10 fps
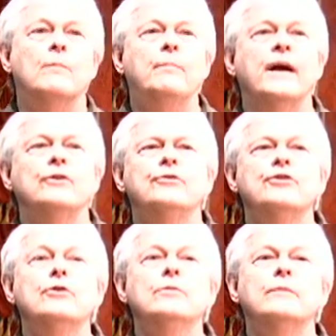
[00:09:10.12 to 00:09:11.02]
But you
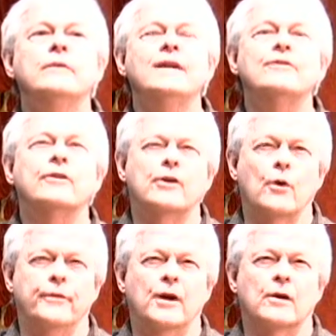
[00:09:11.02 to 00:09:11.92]
do need to
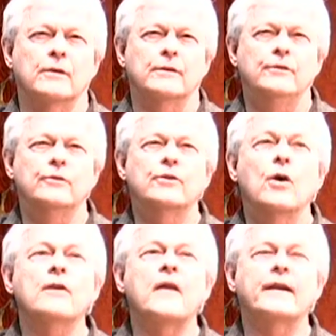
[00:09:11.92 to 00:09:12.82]
go there. You
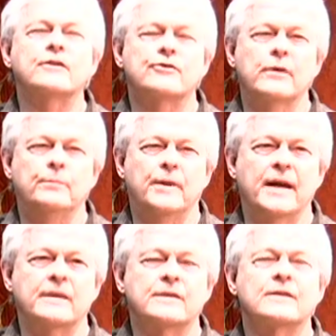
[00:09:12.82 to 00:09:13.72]
go to that extreme
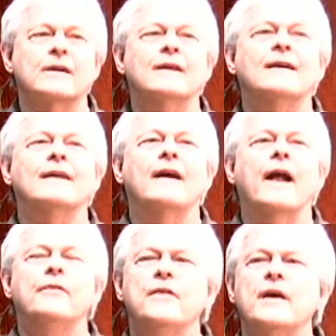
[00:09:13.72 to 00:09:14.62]
place,
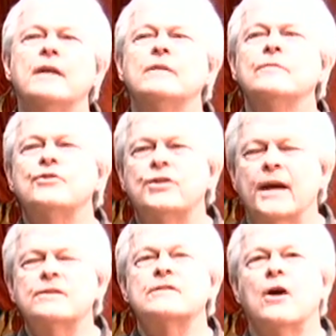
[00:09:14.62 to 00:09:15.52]
and then
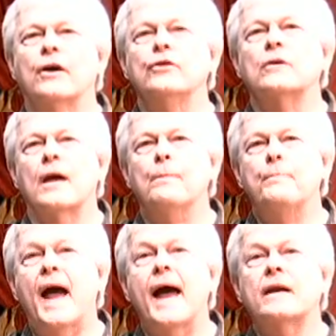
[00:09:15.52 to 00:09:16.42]
chances are you'll come
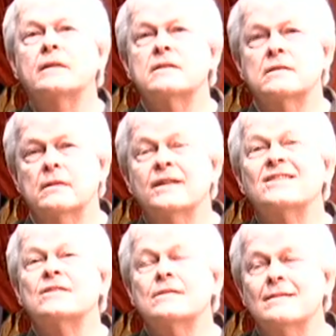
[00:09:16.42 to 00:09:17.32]
back.
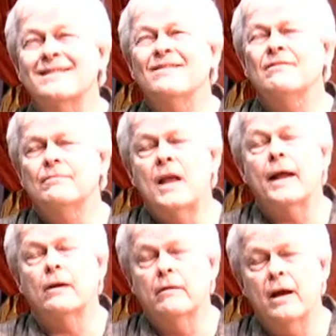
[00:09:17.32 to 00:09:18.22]
It's
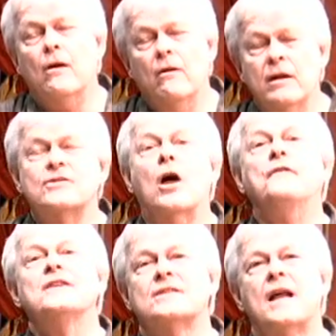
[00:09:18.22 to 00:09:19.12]
not, as
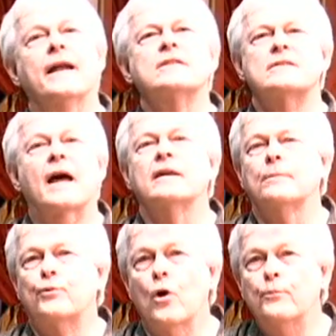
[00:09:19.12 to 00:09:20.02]
often as not, it's not an
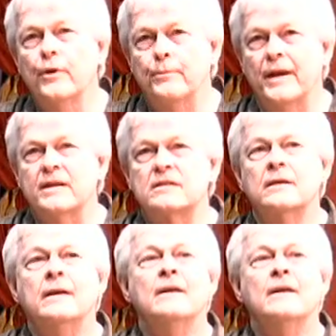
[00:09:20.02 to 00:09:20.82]
appropriate place,